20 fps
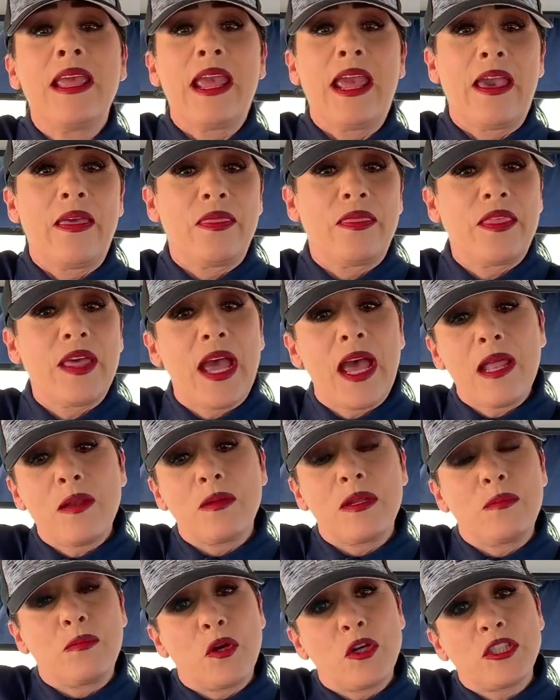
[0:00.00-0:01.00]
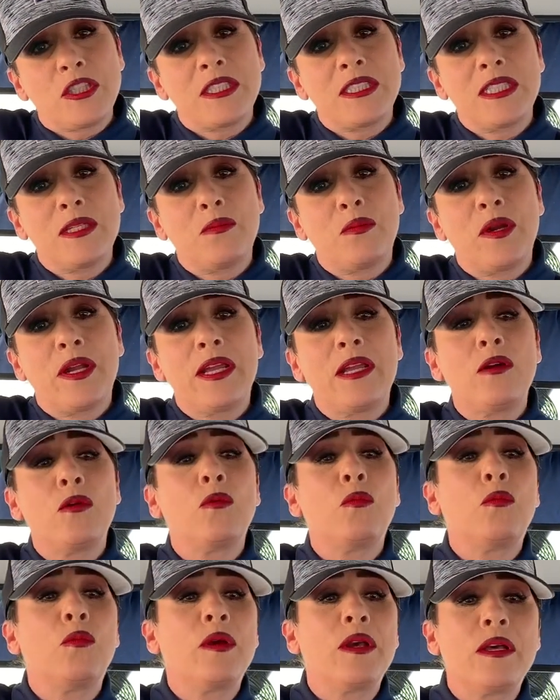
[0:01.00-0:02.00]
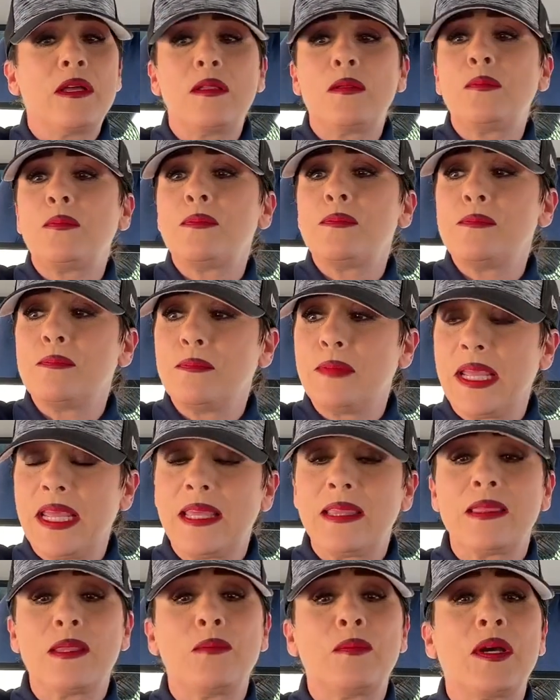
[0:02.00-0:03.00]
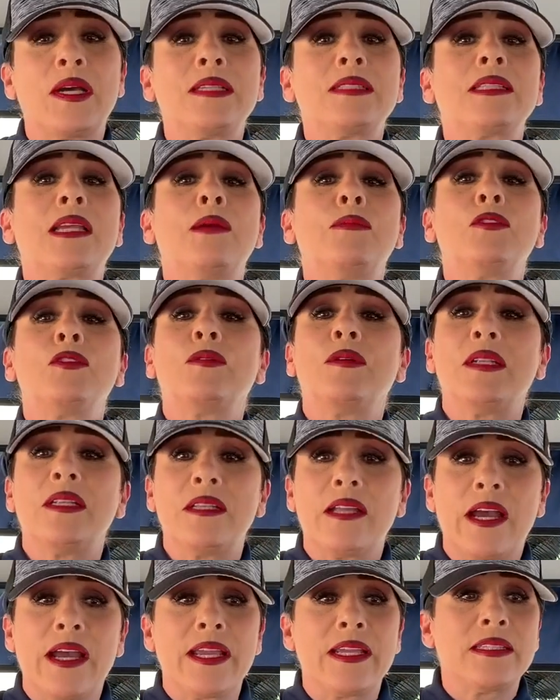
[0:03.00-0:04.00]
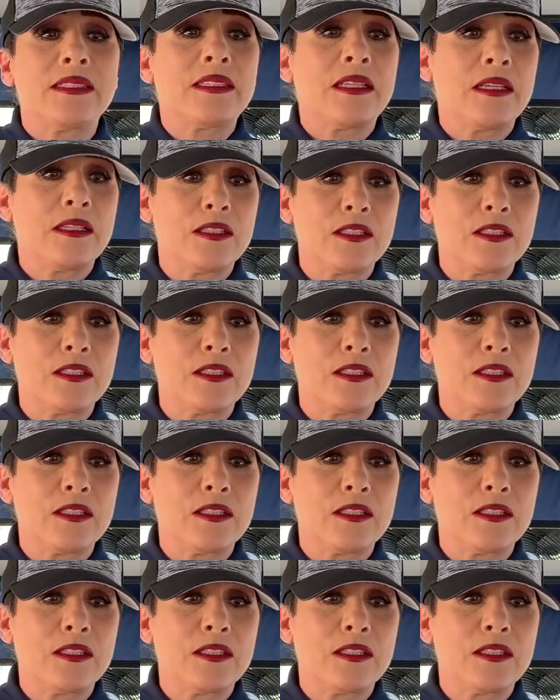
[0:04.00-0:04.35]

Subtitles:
and that emergency brake will make the bus come to a nice,